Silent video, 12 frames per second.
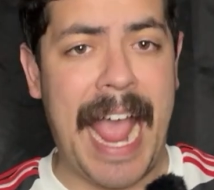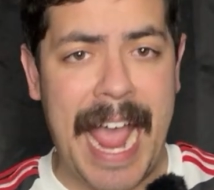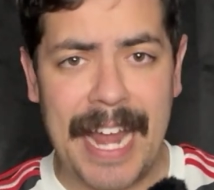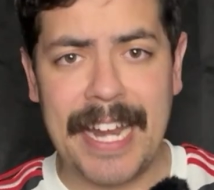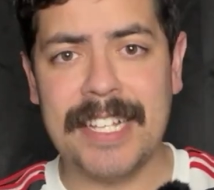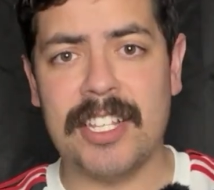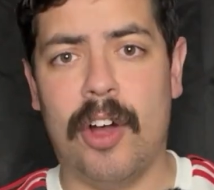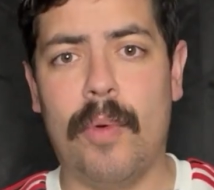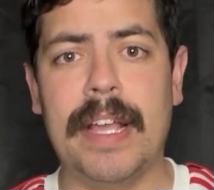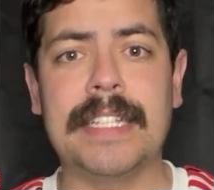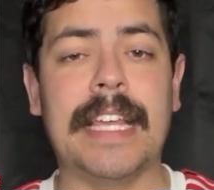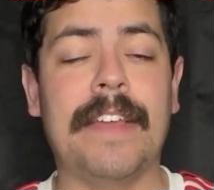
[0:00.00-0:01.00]
And as
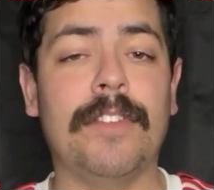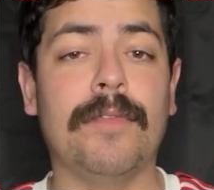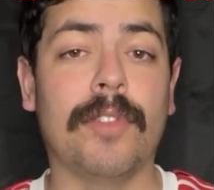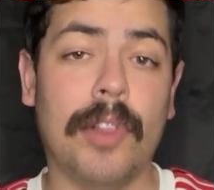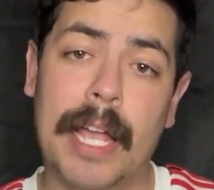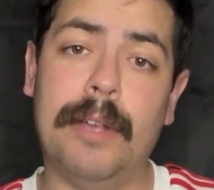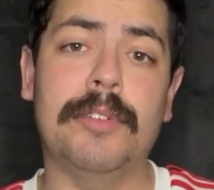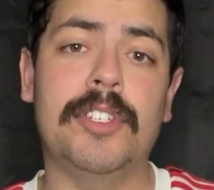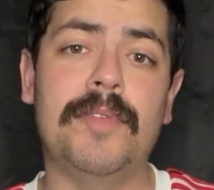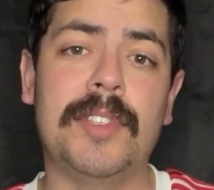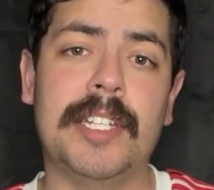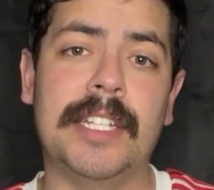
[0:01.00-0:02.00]
always, if you've liked
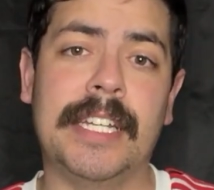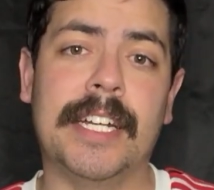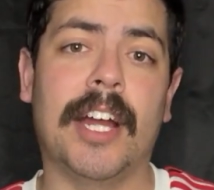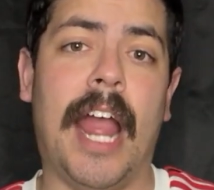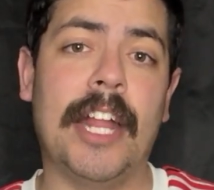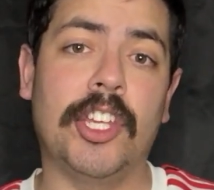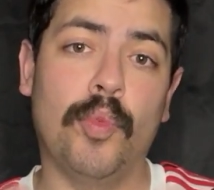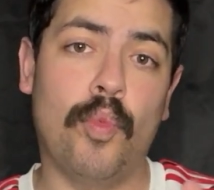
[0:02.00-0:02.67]
what you've seen here and you